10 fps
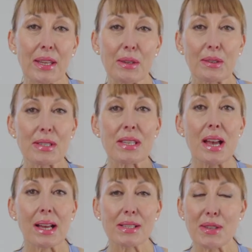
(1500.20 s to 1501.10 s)
you're as
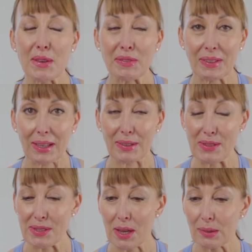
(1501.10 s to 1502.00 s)
young as you feel.
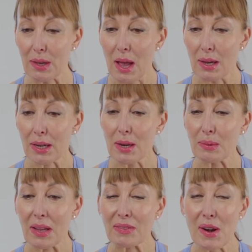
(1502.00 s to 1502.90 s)
So, you know,
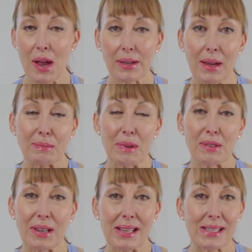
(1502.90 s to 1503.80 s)
whatever our
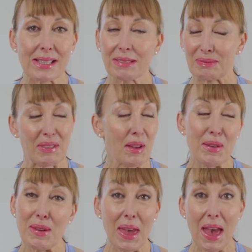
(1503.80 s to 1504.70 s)
number is,
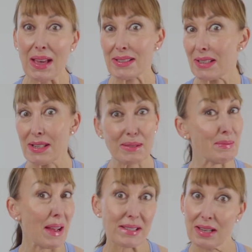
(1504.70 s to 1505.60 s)
who cares? It doesn't
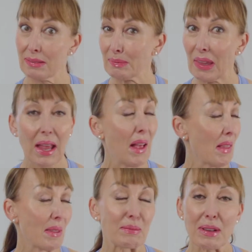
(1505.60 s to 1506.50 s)
matter.
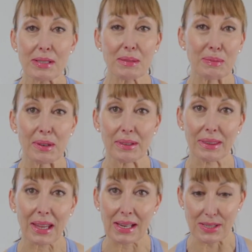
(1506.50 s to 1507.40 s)
The most important
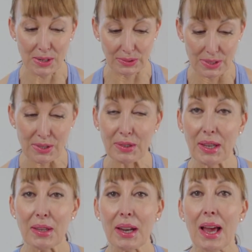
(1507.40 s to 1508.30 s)
thing is you're
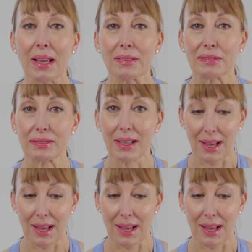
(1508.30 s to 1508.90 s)
enjoying your life.